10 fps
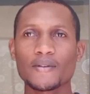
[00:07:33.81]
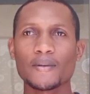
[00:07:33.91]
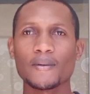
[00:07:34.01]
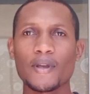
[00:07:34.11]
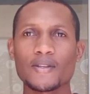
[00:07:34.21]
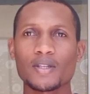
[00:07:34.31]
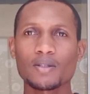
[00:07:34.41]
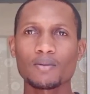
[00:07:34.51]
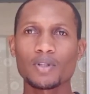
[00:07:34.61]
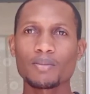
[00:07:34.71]
So as
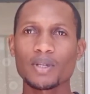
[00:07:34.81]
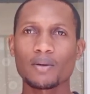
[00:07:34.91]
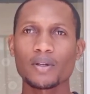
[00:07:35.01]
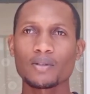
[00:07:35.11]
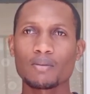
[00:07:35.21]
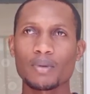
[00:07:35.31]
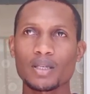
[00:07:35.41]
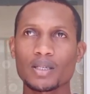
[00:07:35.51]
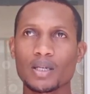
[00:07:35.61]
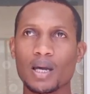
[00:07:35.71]
these two teams are going to
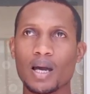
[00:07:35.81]
meet